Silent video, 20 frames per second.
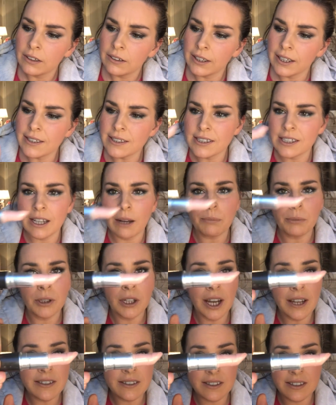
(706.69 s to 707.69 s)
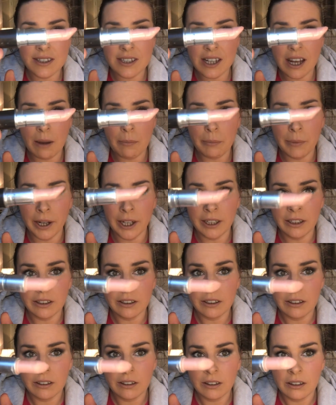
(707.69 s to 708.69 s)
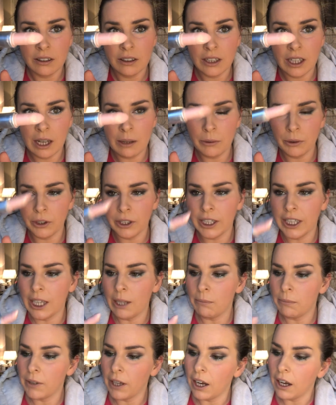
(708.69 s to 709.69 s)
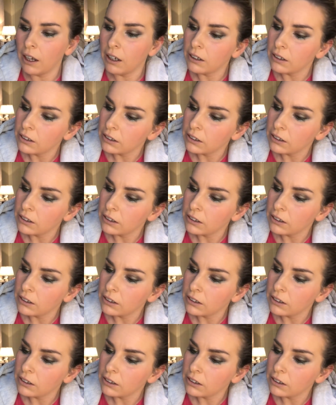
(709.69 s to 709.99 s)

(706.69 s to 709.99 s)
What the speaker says: That snapped. It hasn't snapped, mind. I'm going to keep that